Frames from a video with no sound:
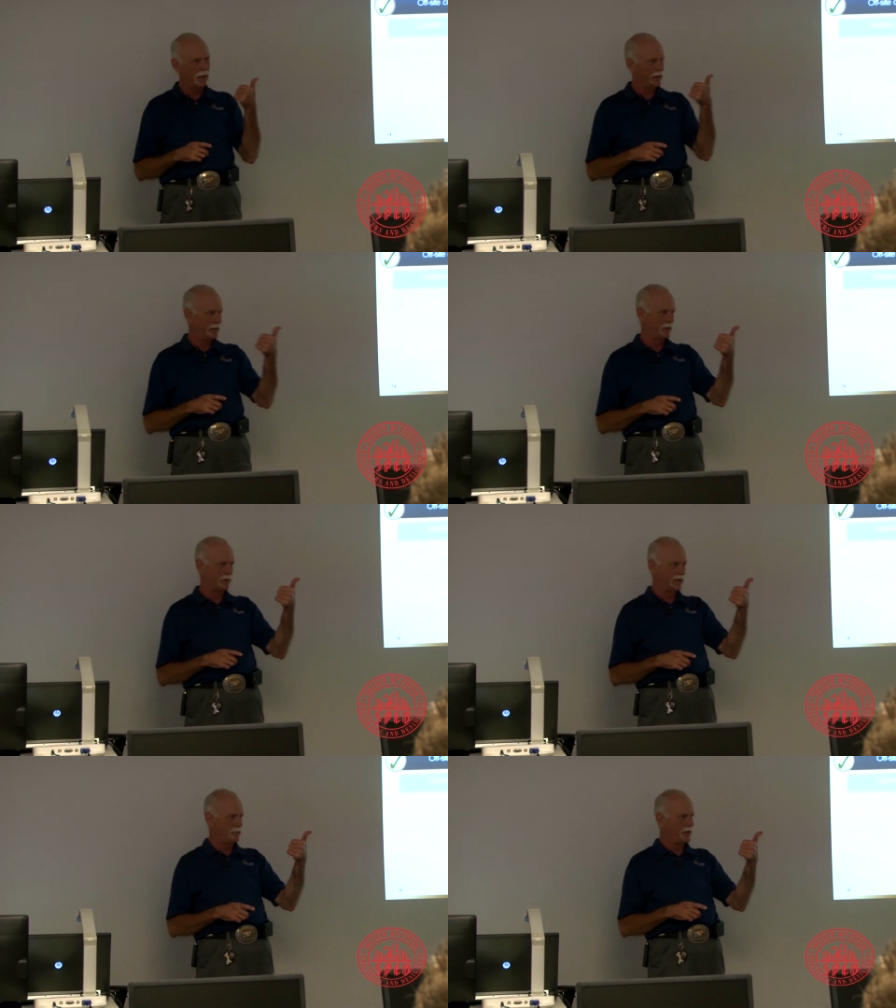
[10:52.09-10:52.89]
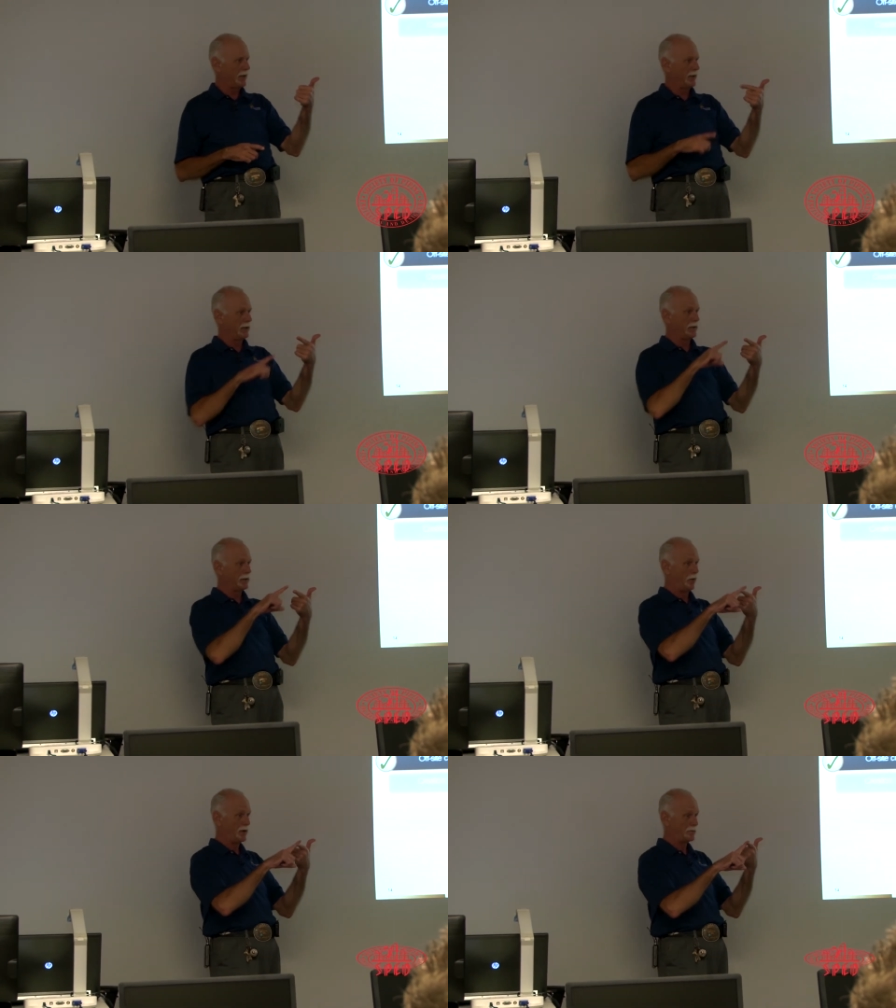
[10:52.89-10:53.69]
I need to read the P&ID,
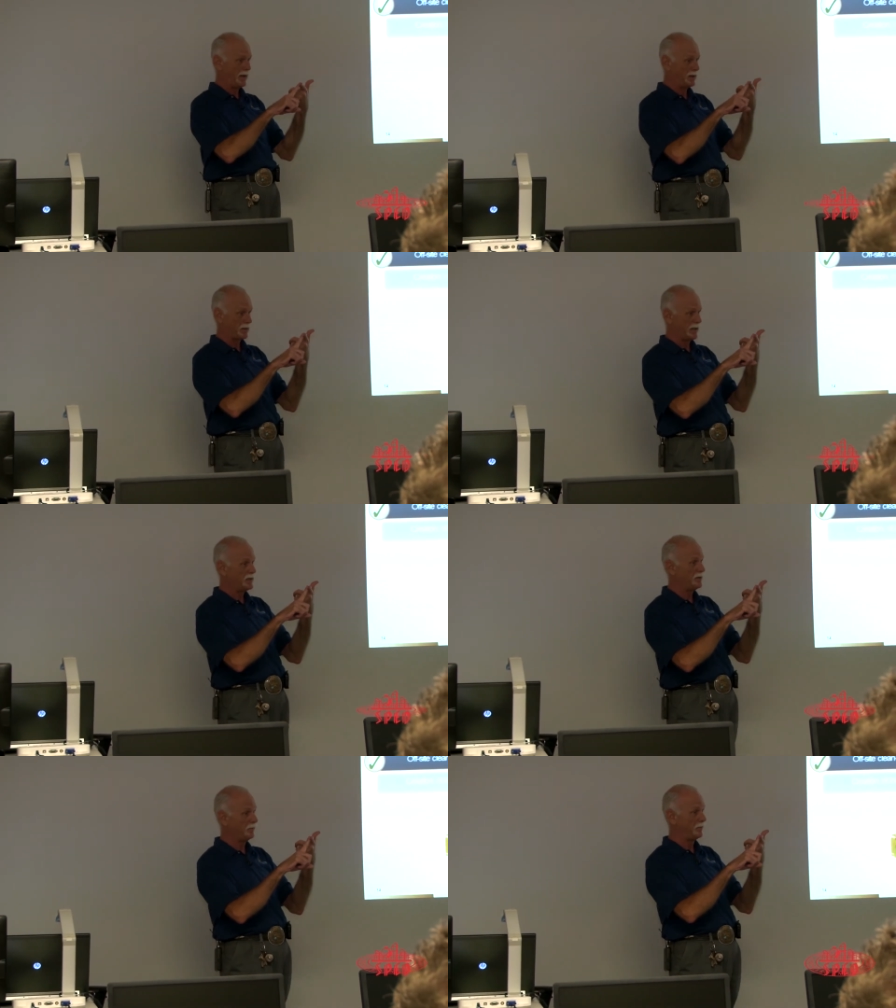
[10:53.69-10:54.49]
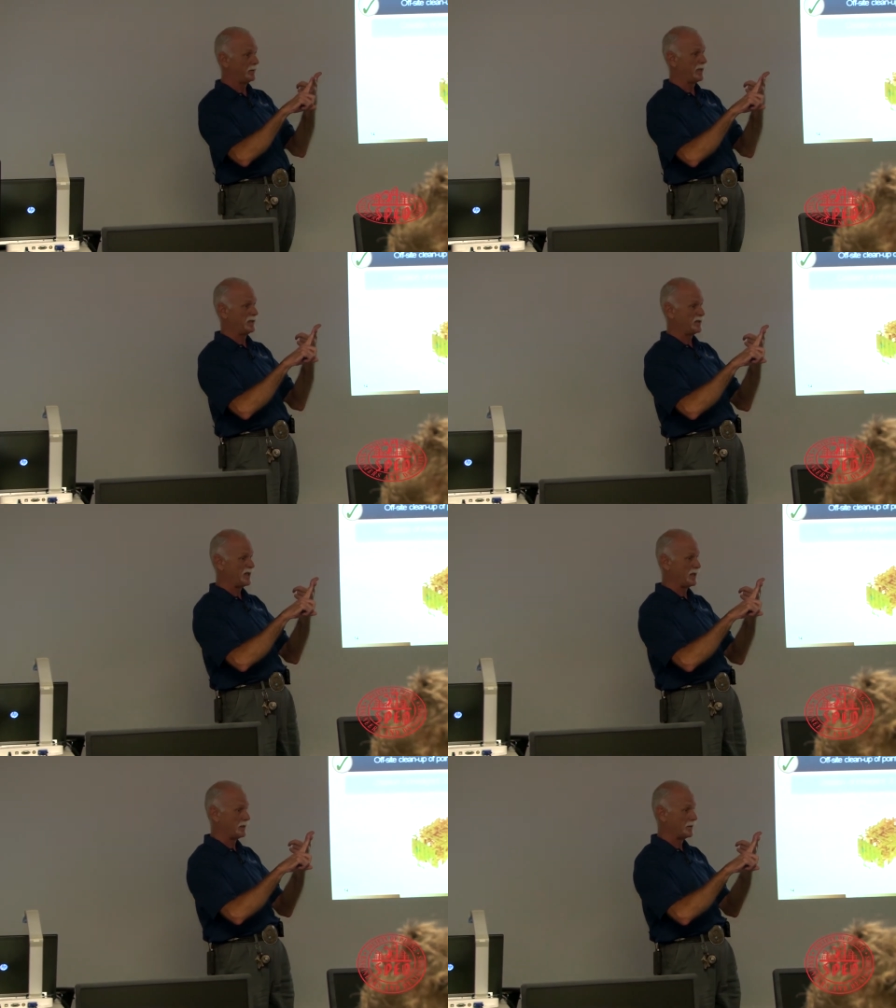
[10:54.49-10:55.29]
know what my insulation thickness
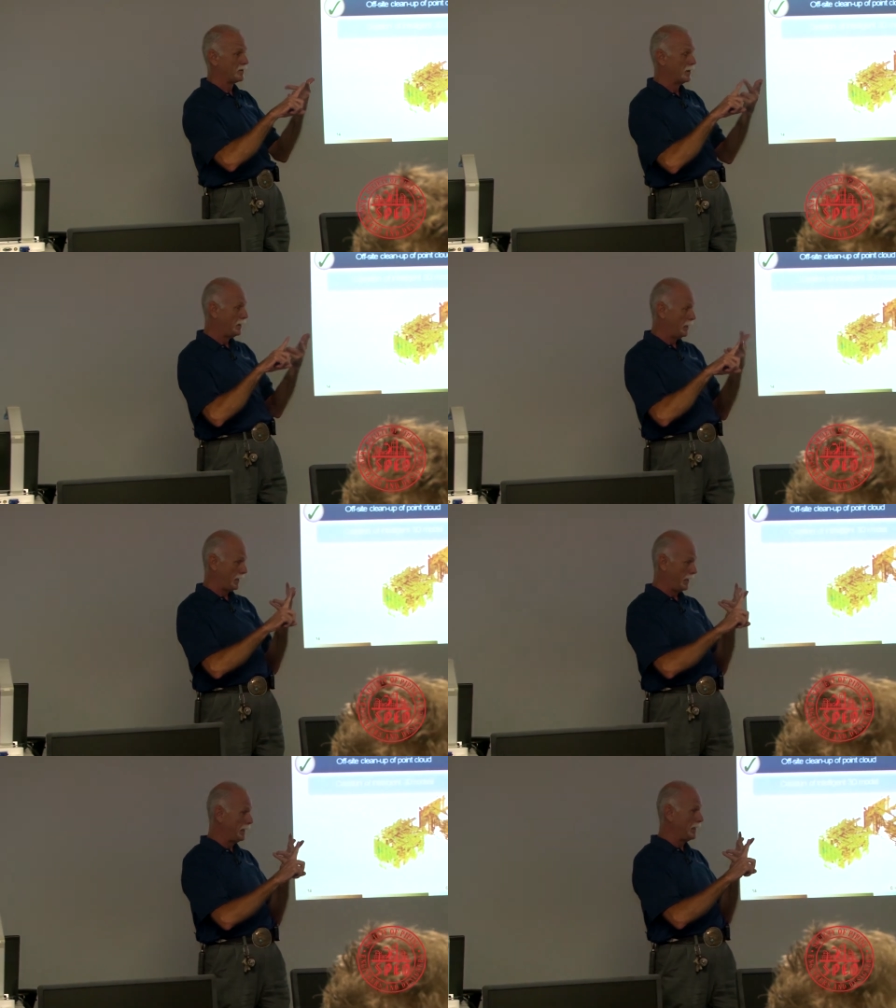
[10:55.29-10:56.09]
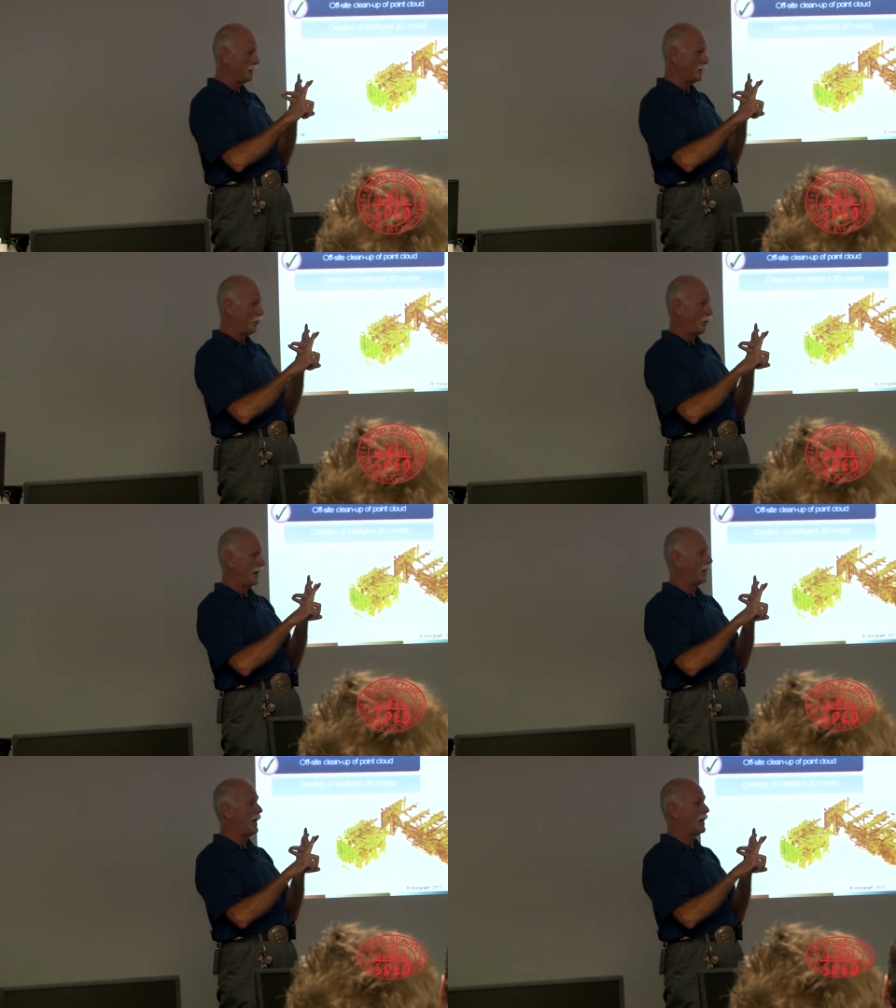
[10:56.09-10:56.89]
is, and I need to know
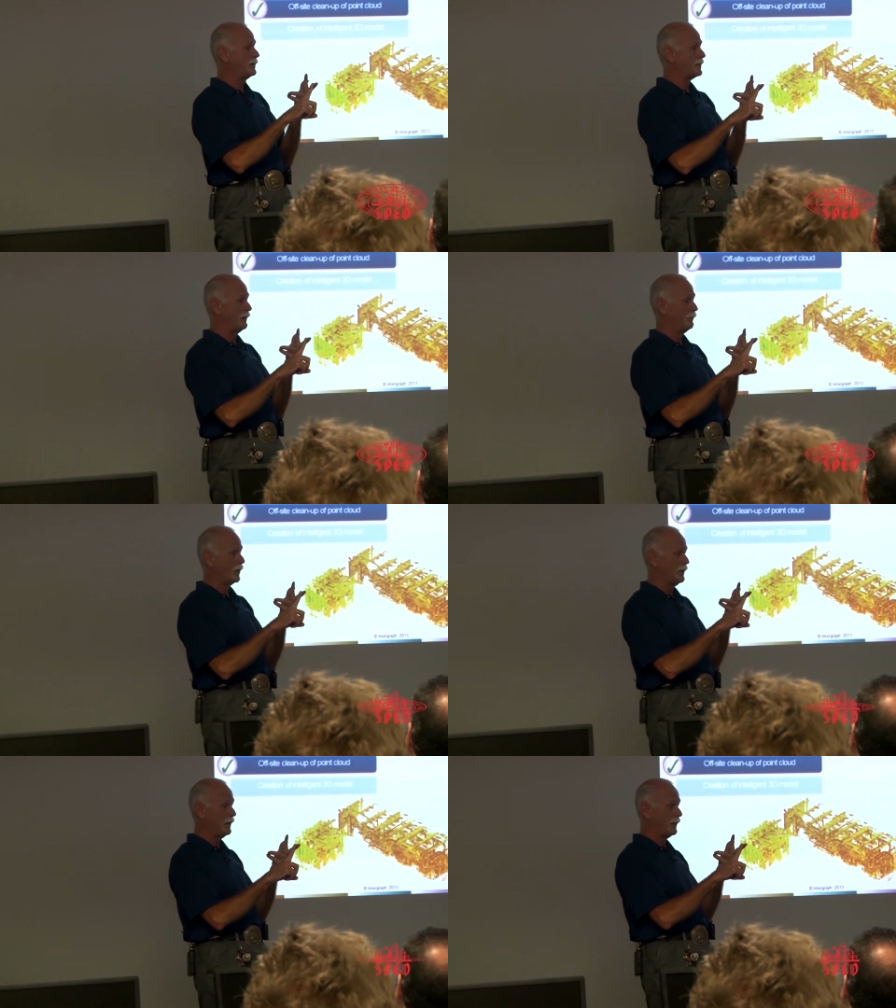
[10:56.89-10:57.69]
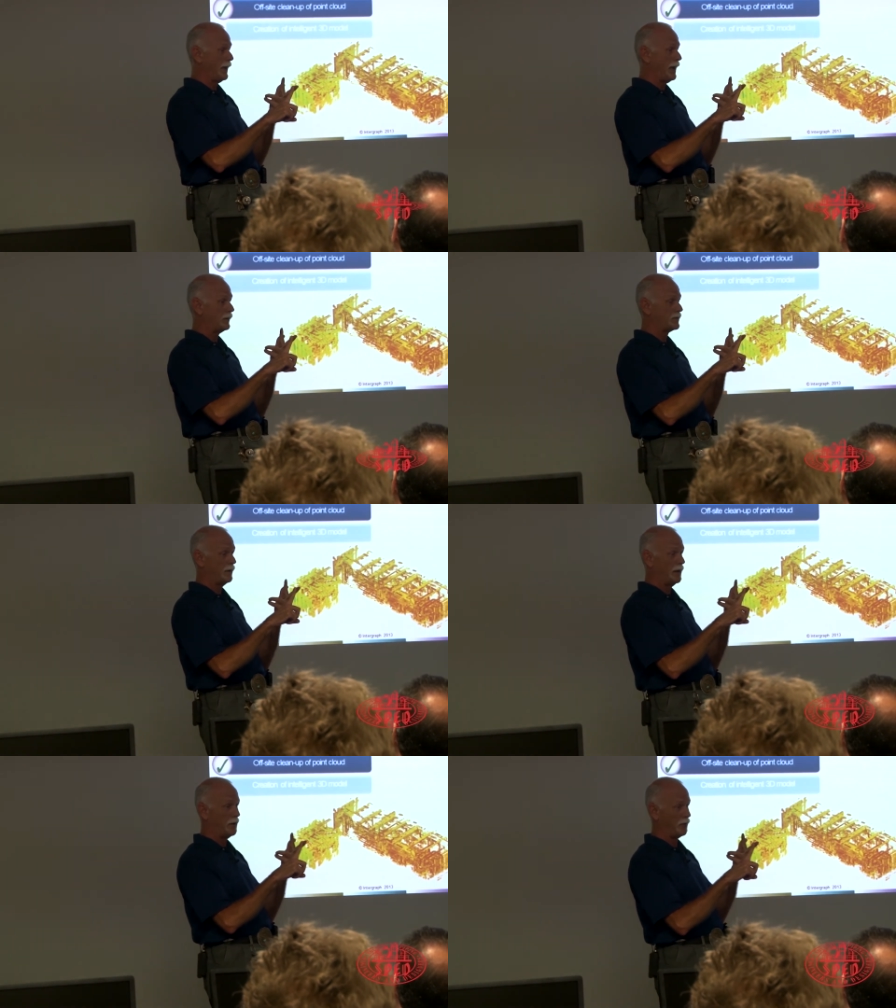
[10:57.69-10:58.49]
what lines I'm looking at so
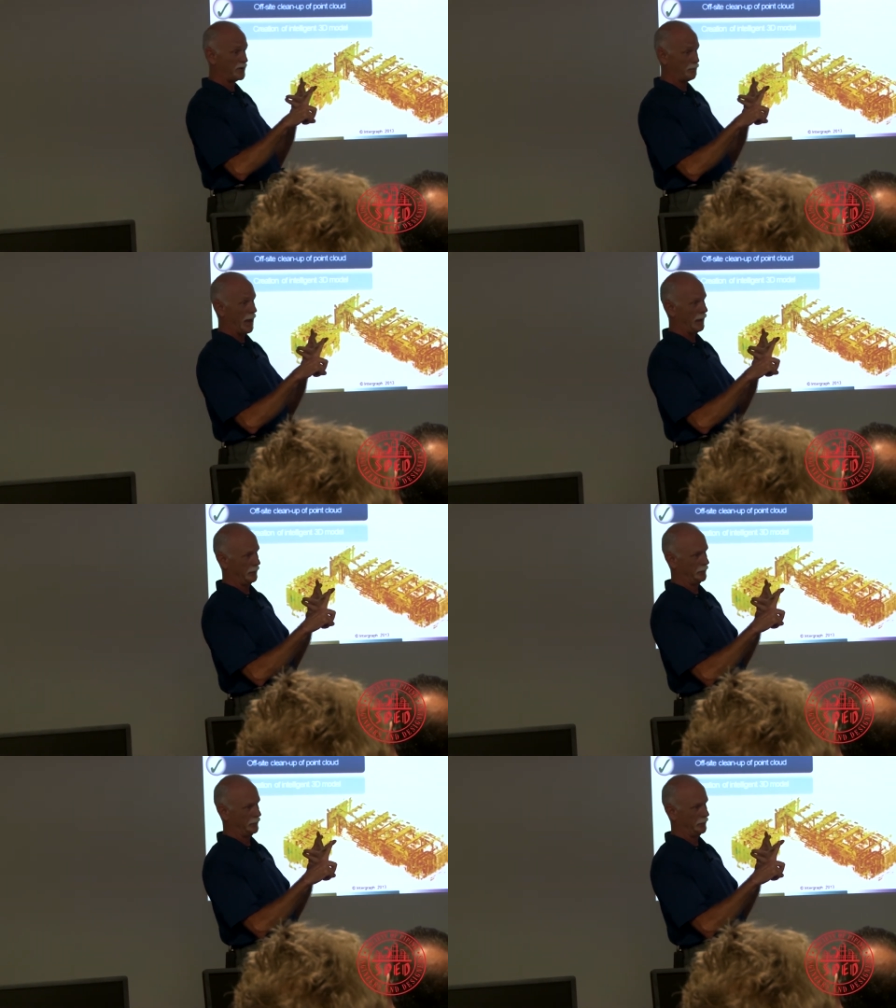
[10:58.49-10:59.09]
I know the spec.